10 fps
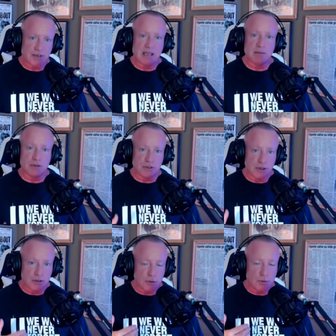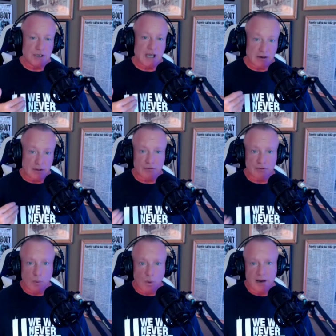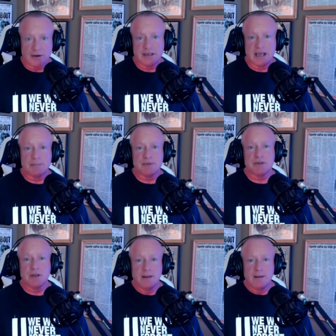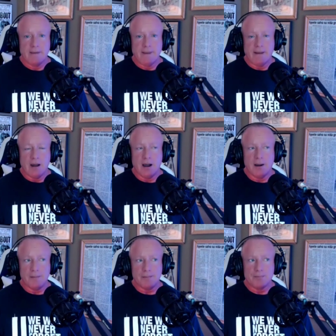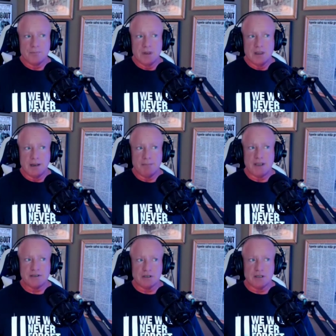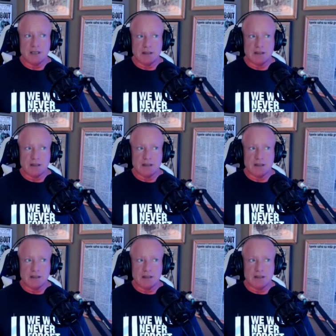enables you to do Title III wiretaps. Um, it basically